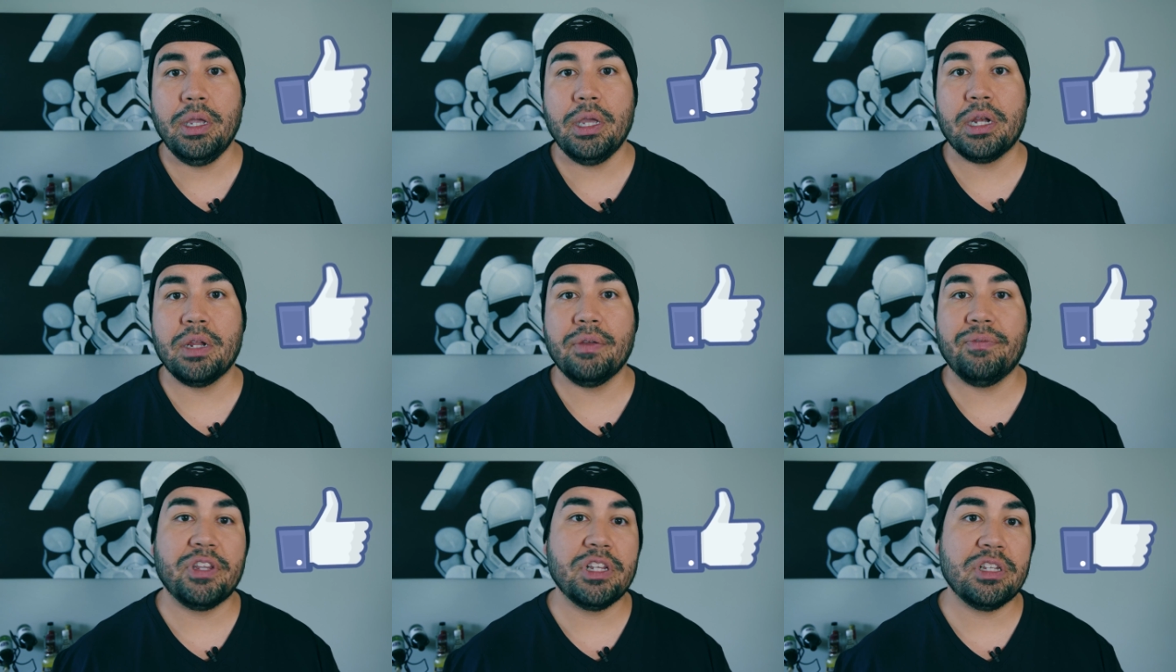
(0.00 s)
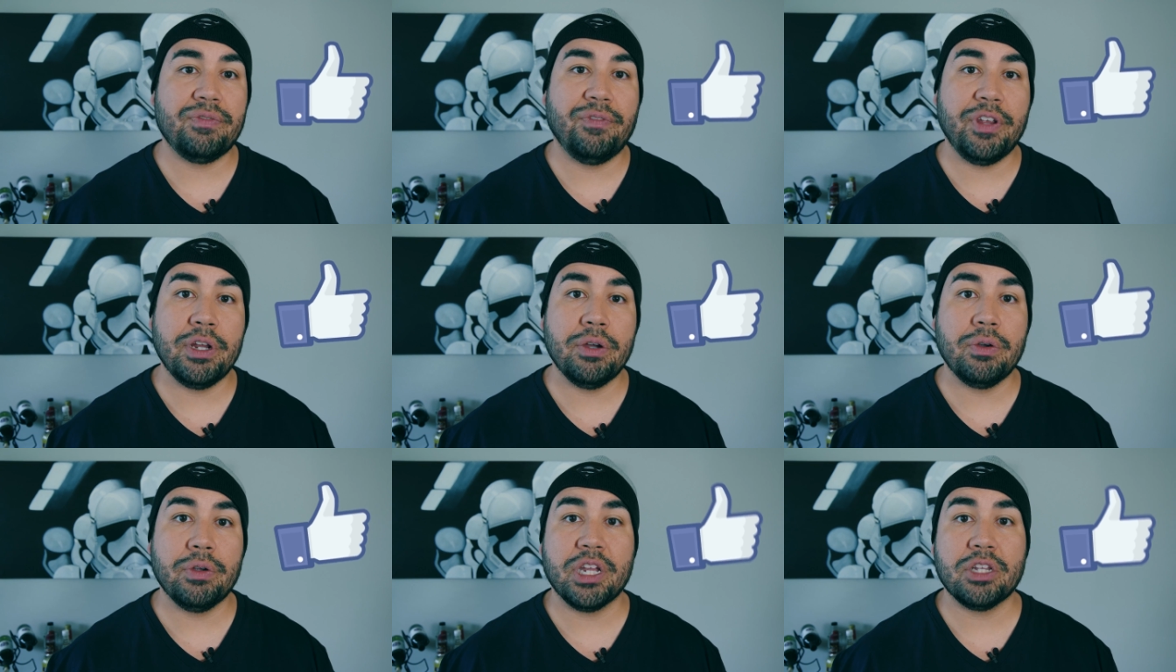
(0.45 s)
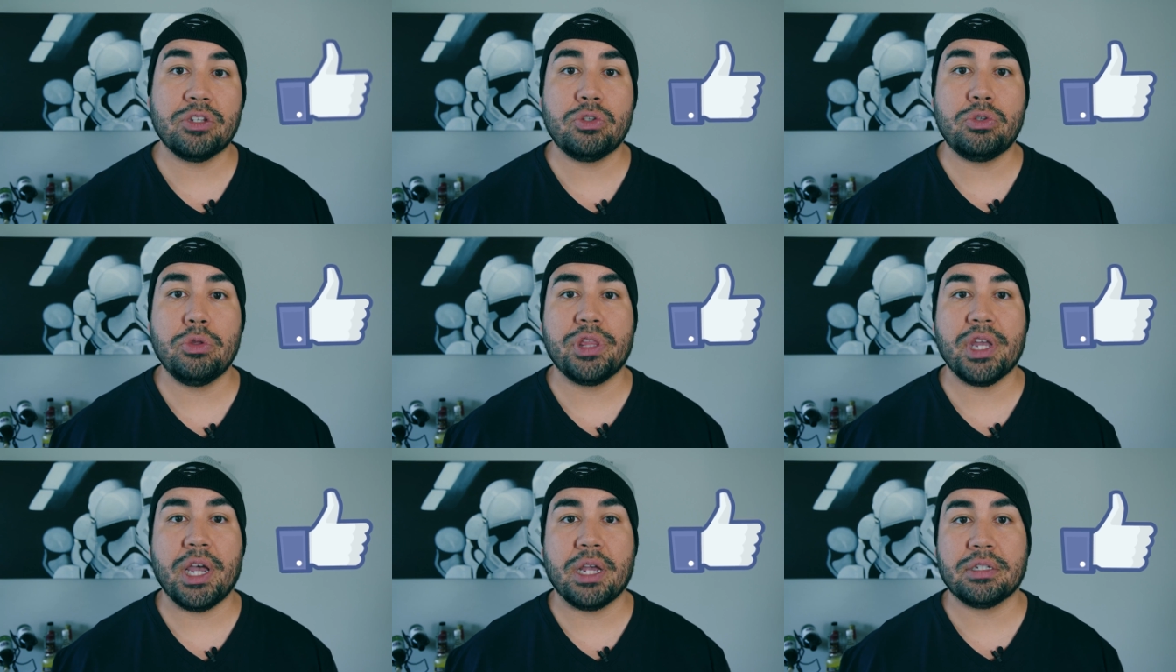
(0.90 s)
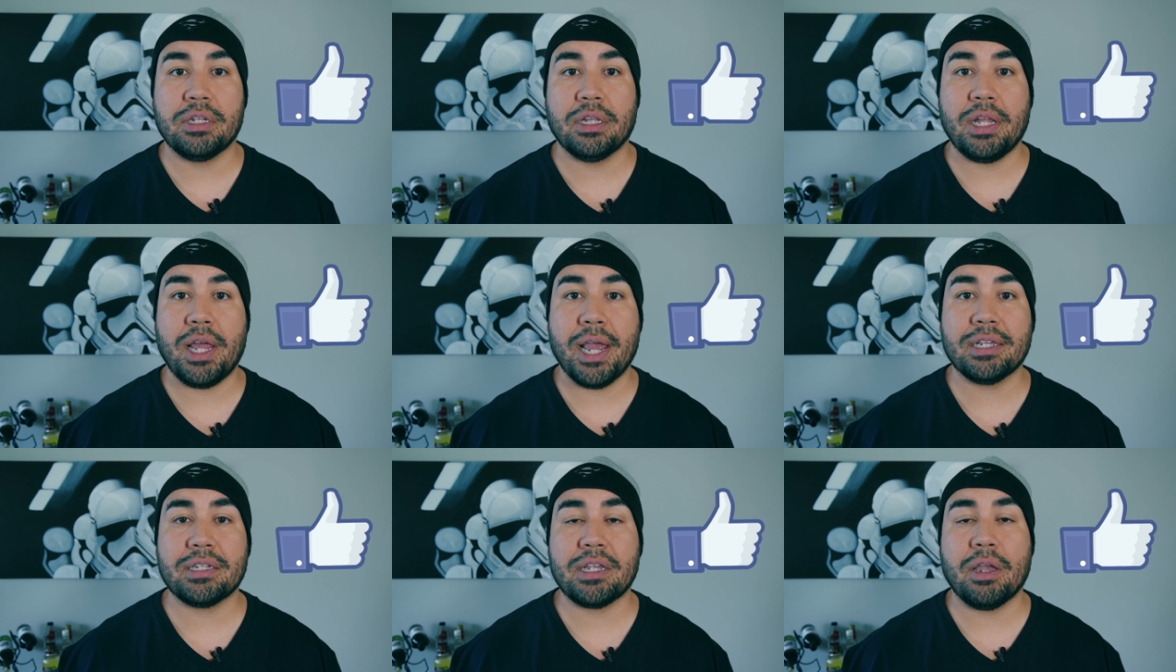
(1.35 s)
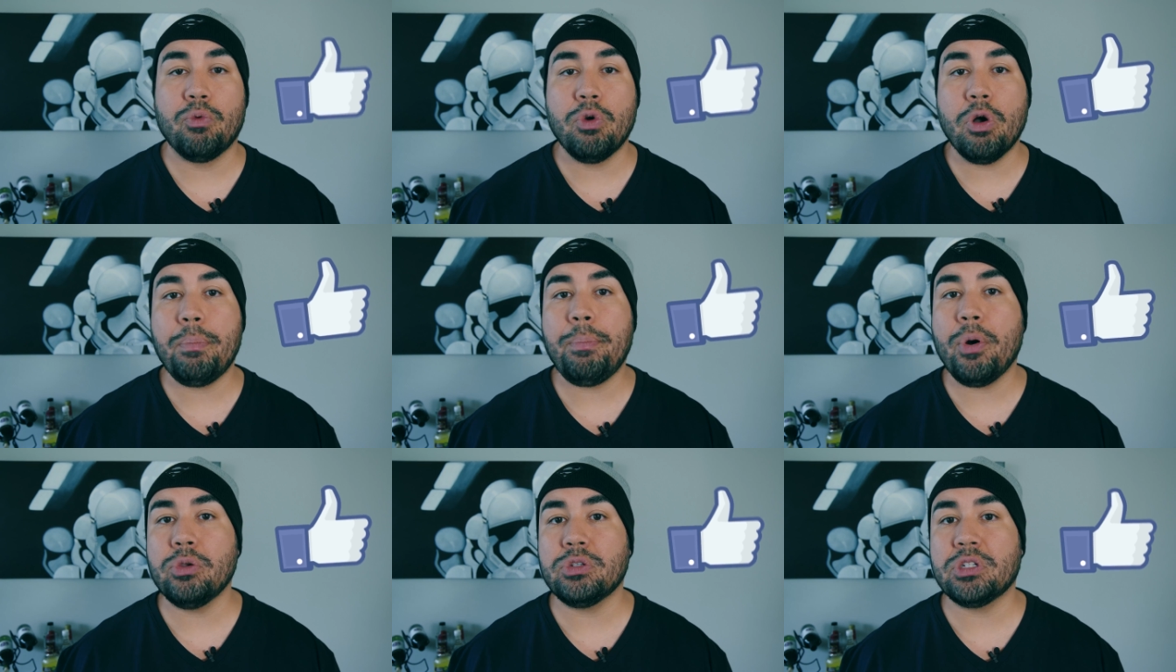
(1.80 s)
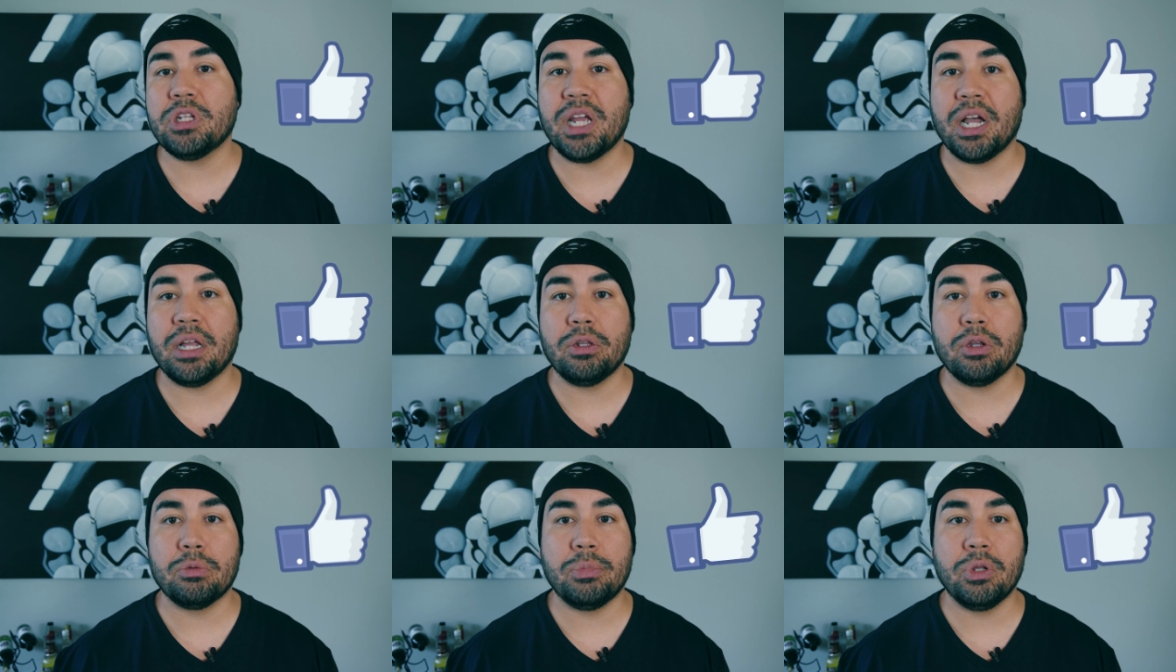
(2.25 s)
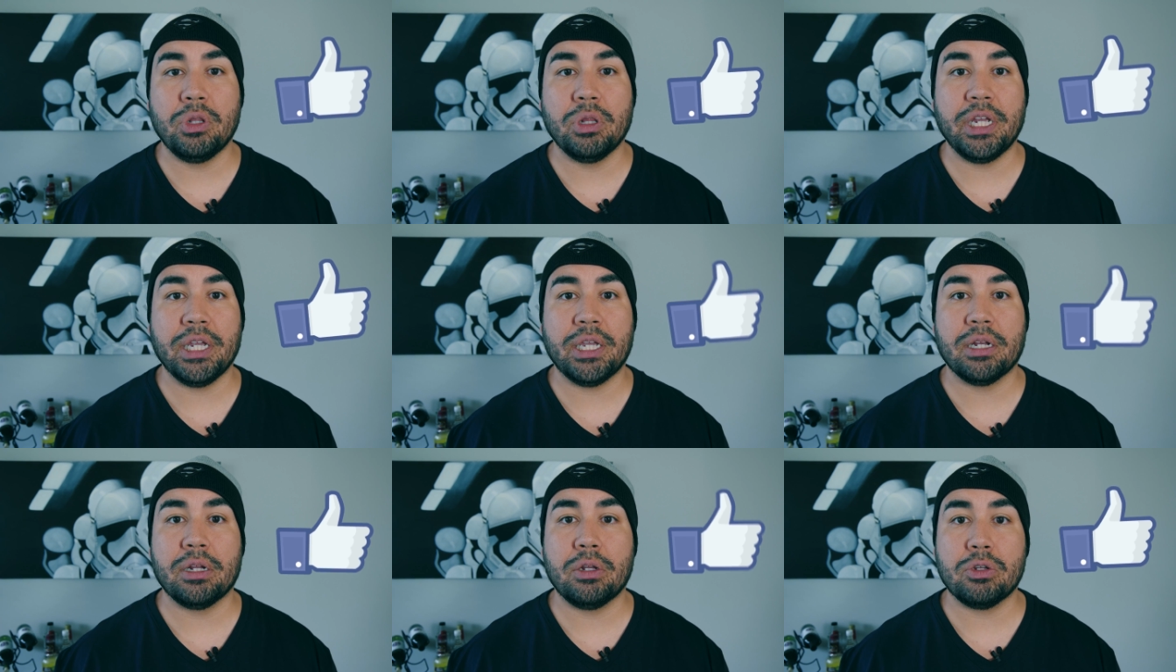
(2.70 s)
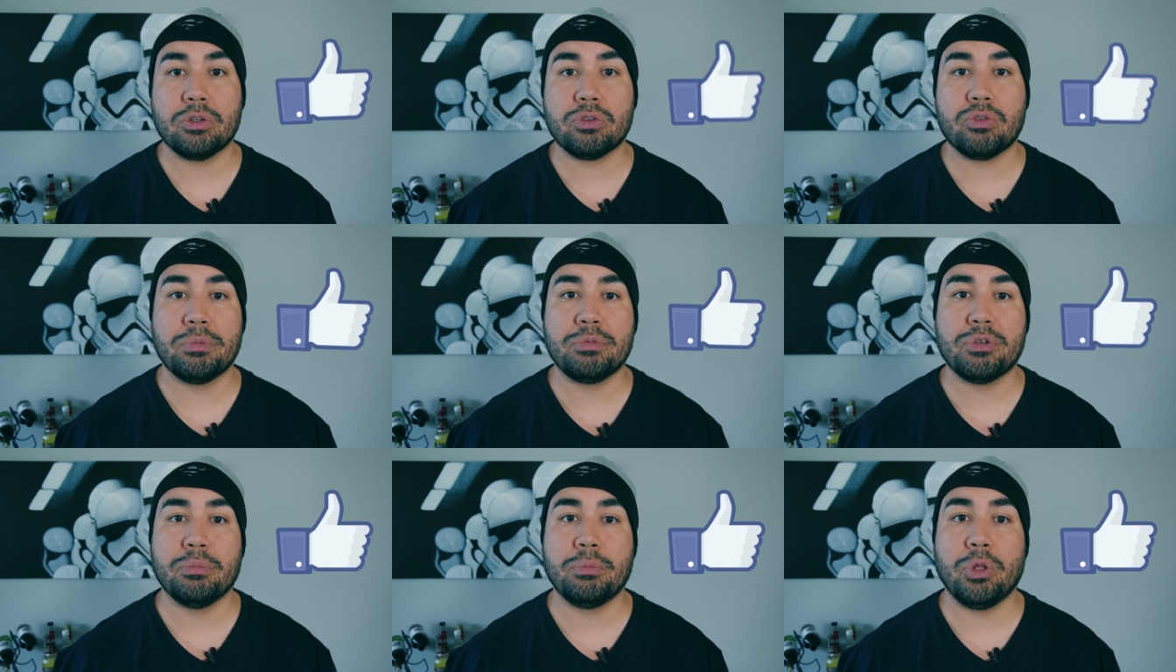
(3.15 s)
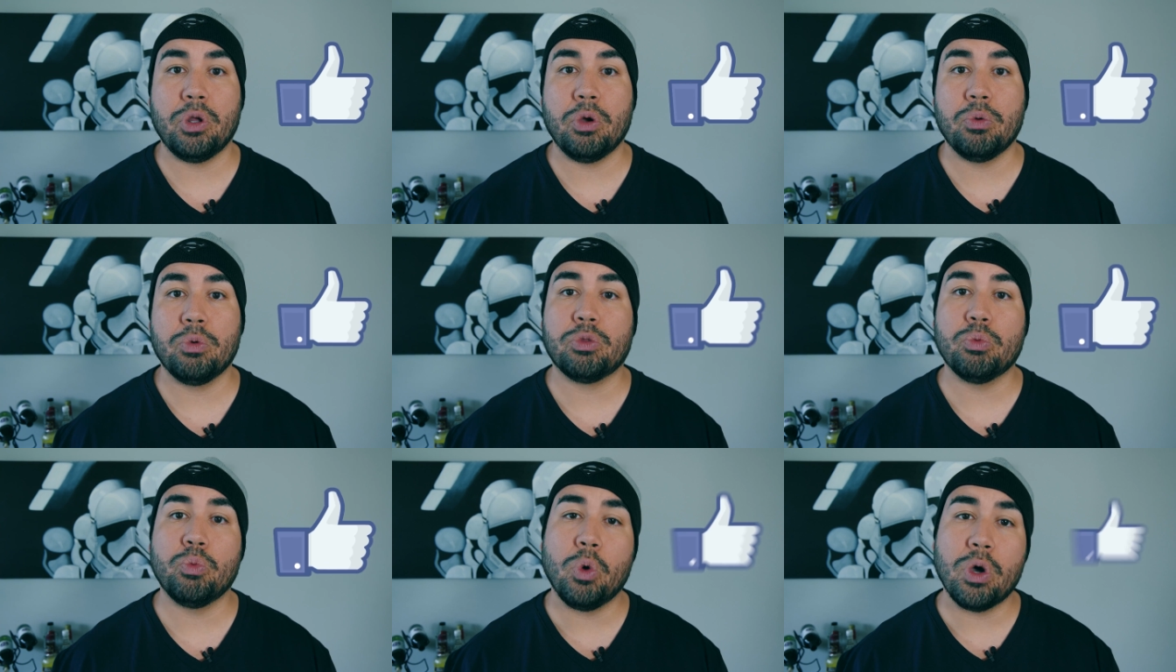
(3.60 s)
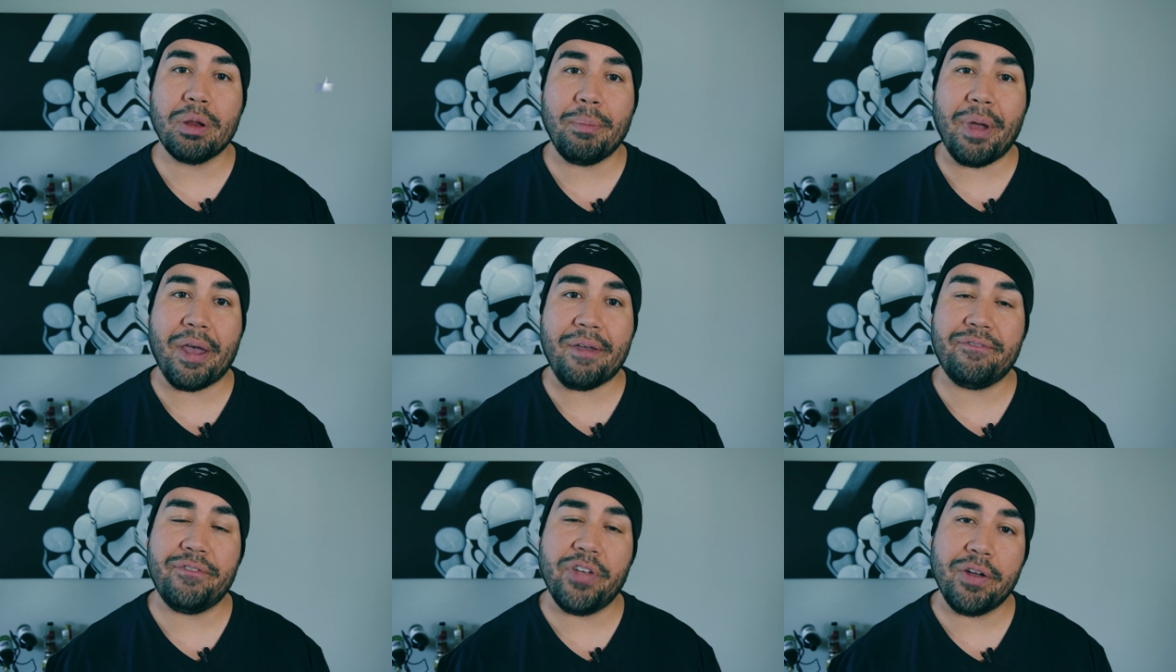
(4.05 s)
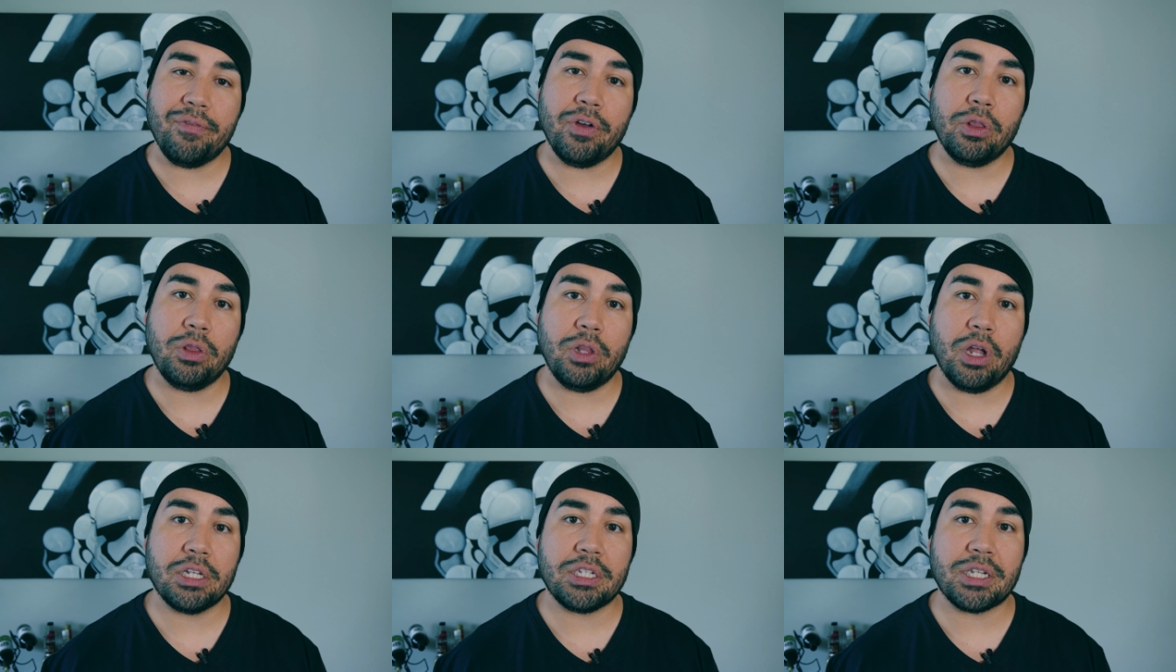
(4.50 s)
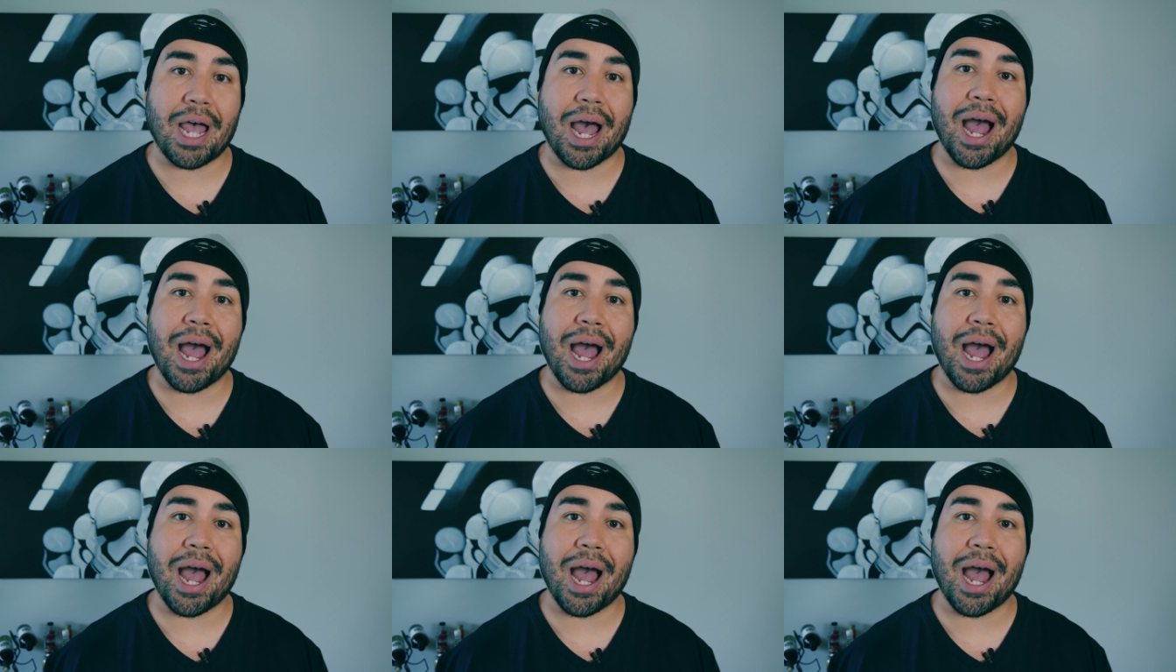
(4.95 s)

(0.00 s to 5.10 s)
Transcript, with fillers: And if this video gets 2,000 likes, I will post a downloadable link in the description below with one of my favorite LUTs